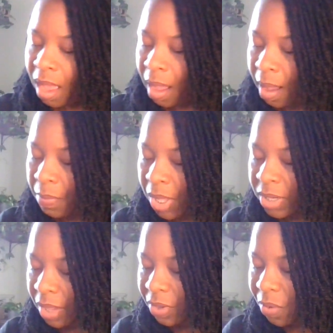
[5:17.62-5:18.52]

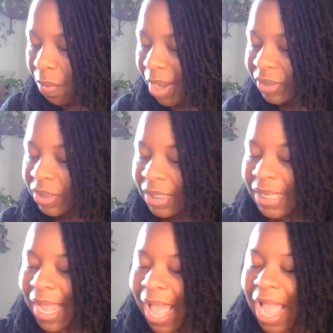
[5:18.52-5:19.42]
Another question
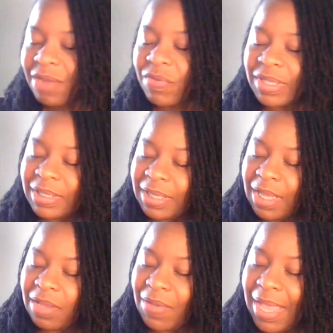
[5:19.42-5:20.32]
that I
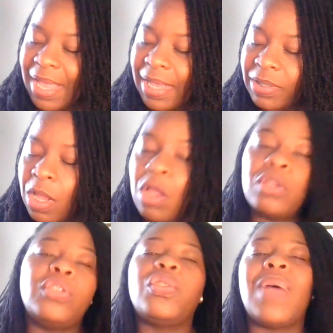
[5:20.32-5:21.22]
receive is,
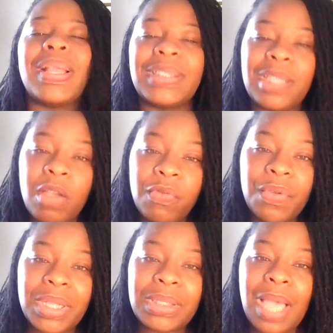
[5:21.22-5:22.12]
do I self
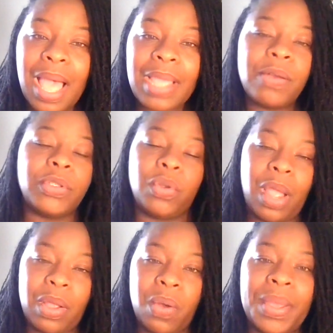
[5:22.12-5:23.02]
retie or do I
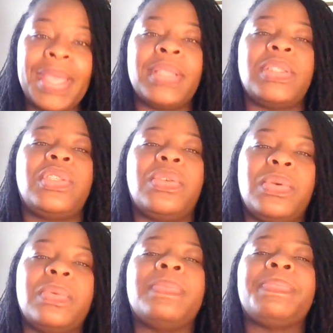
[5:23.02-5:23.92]
go
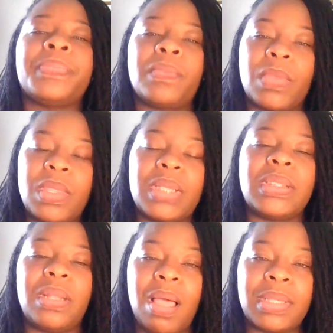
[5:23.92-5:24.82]
into the
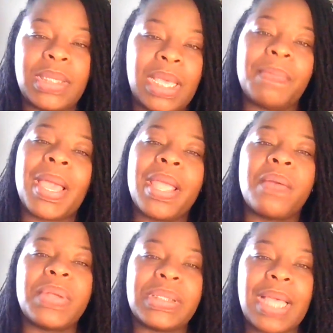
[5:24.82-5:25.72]
salon to get my hair
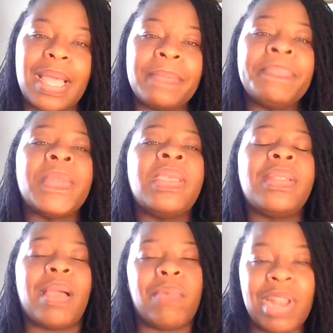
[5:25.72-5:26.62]
retied?
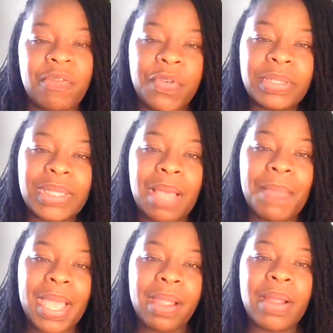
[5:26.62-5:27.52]
Now, when I first got
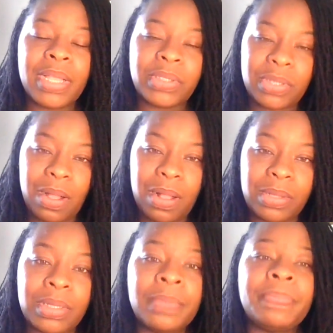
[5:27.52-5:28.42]
my hair installed,